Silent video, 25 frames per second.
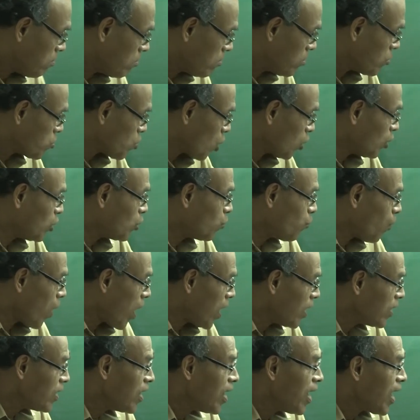solid
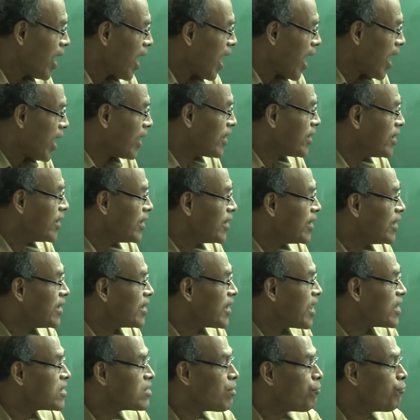wall, and it
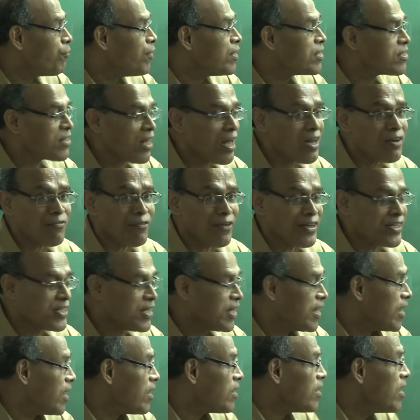has a free surface
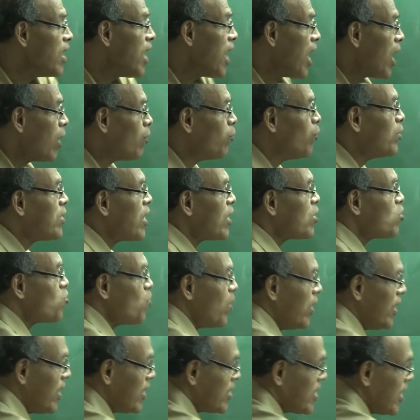here, and which
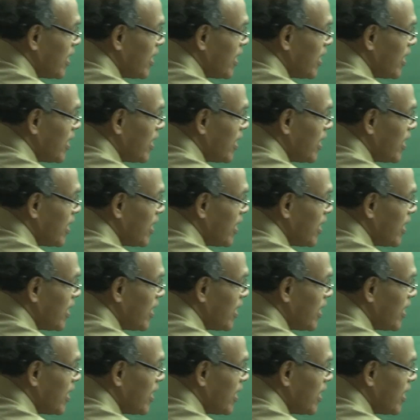actually is